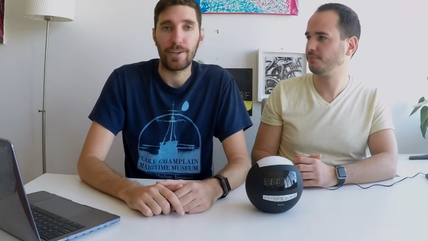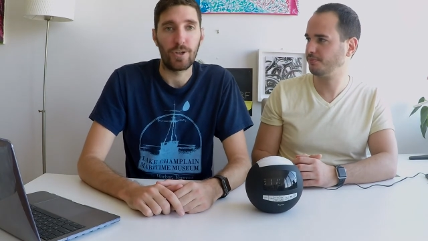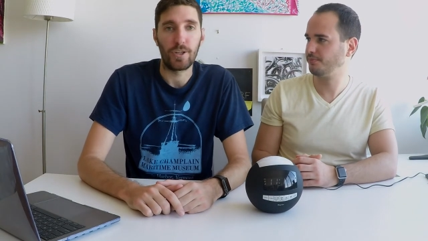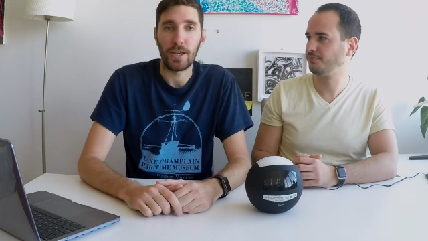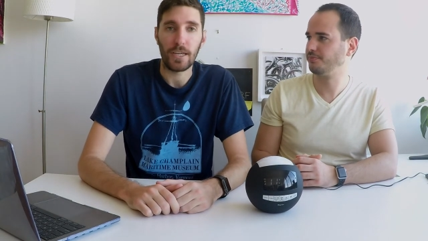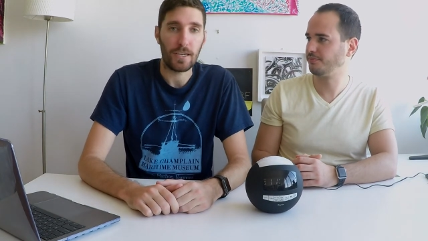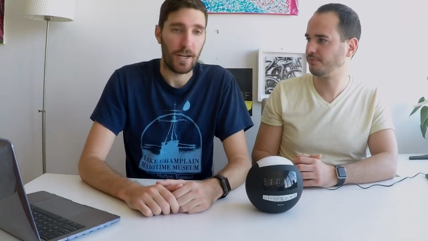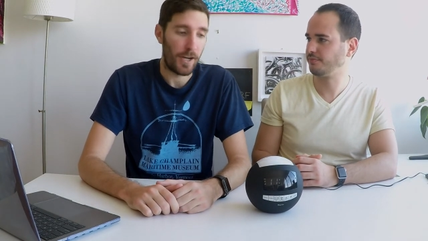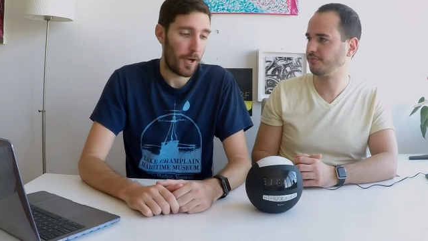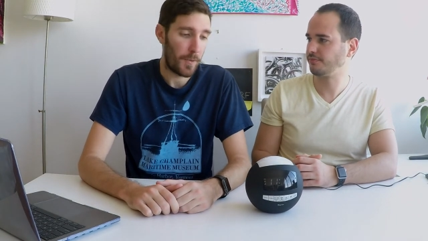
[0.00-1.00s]
Speaker 1: you know like
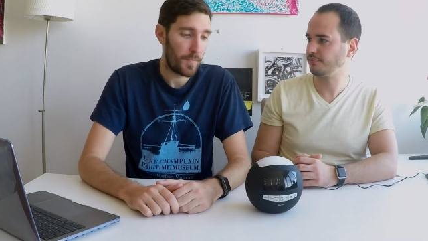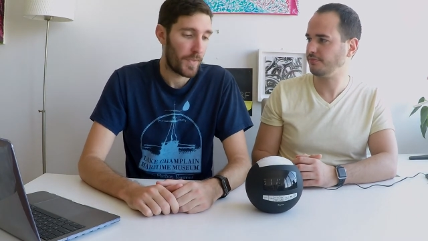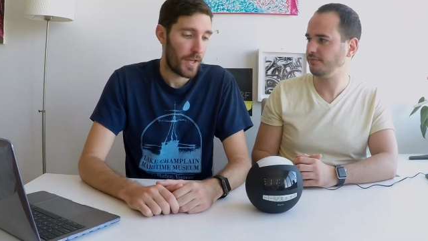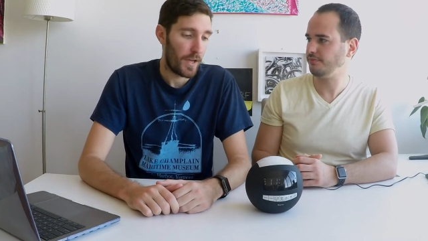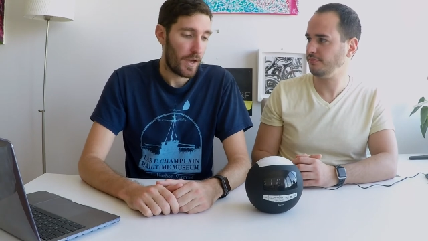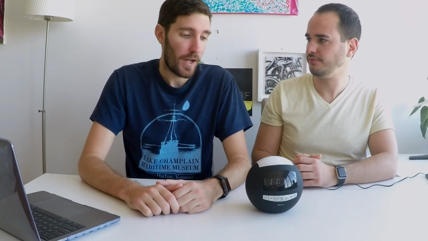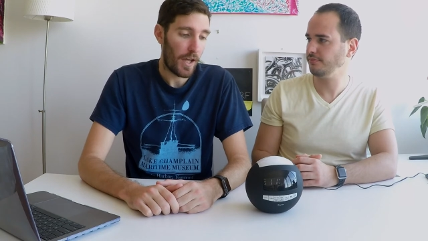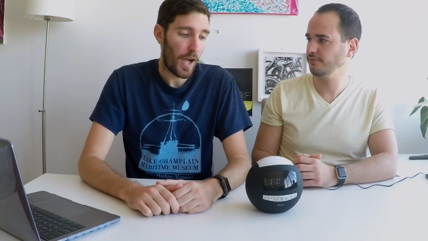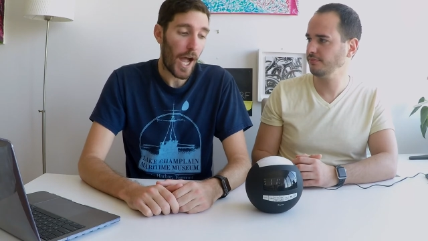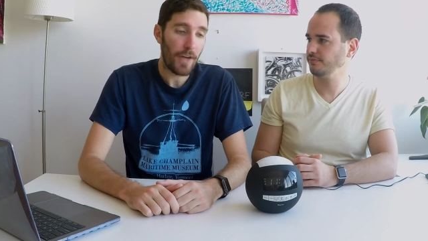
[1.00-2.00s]
um,
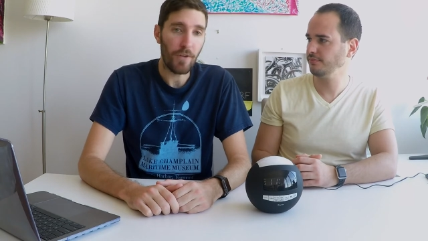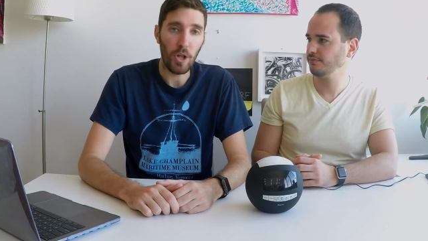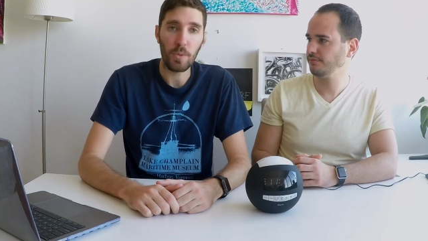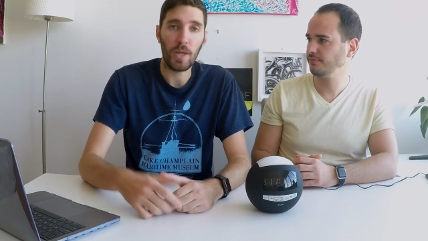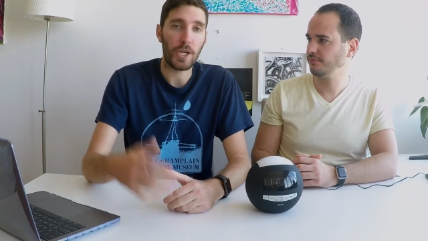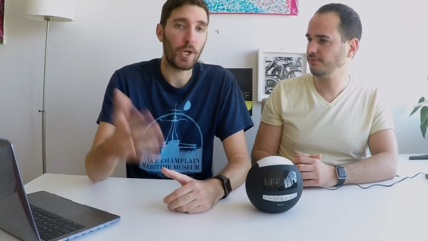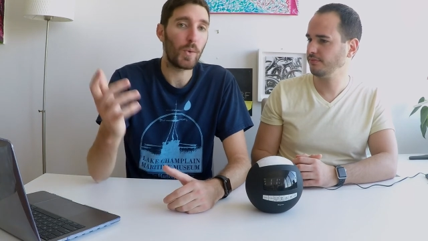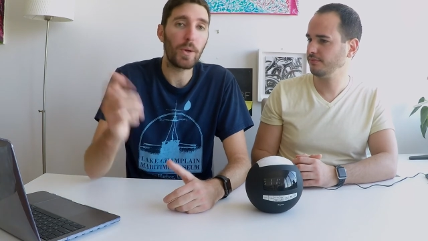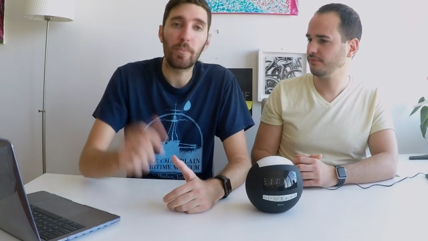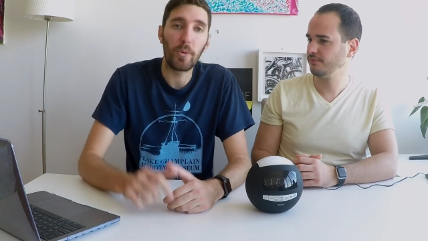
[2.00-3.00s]
uh, high volume like
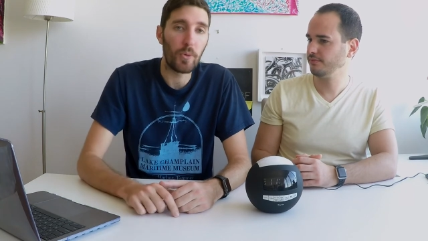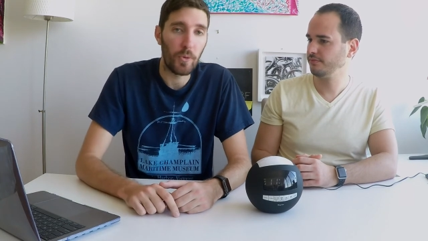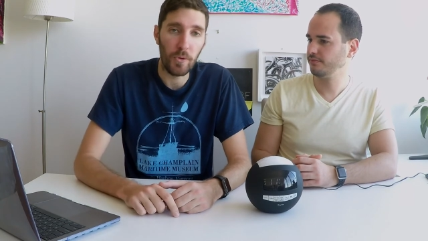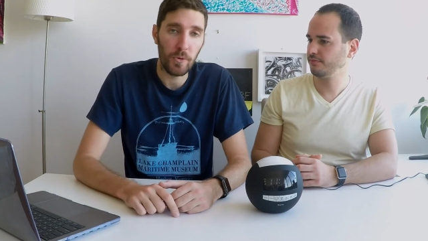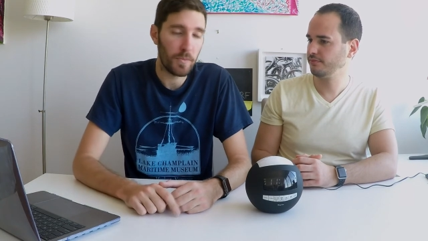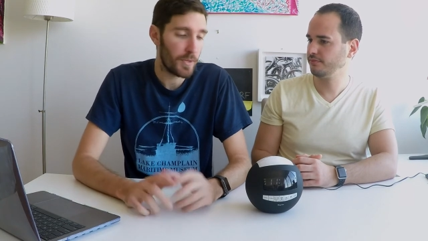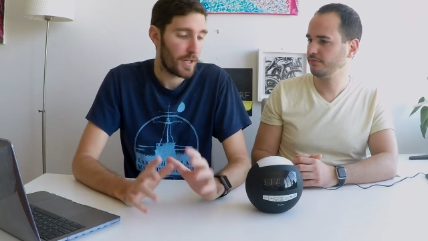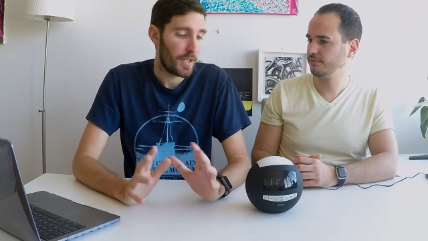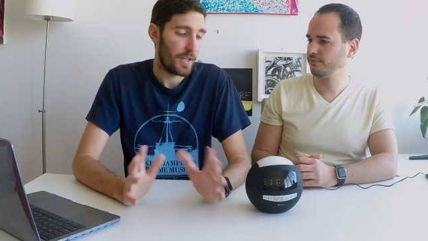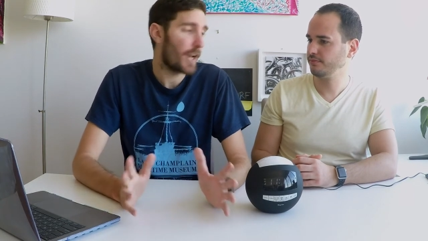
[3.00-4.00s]
UE Boom
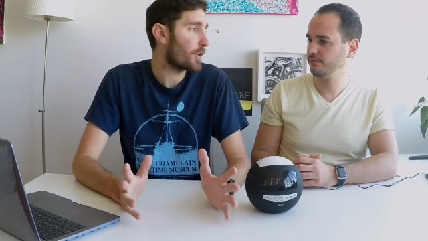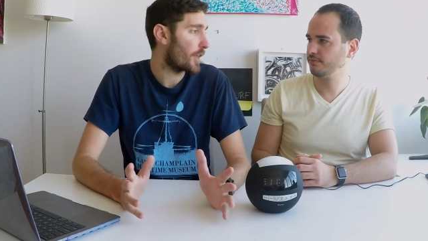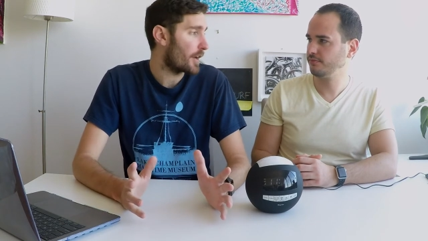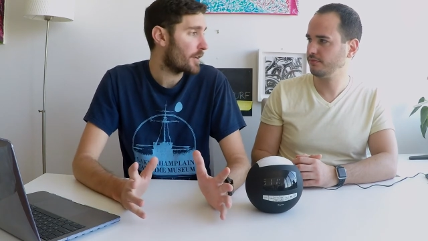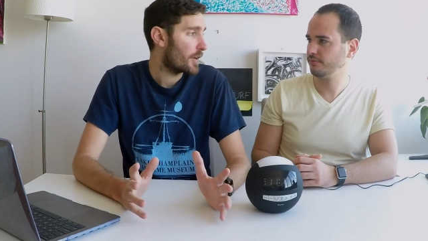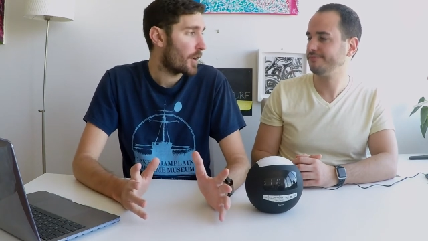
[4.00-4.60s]
none of that.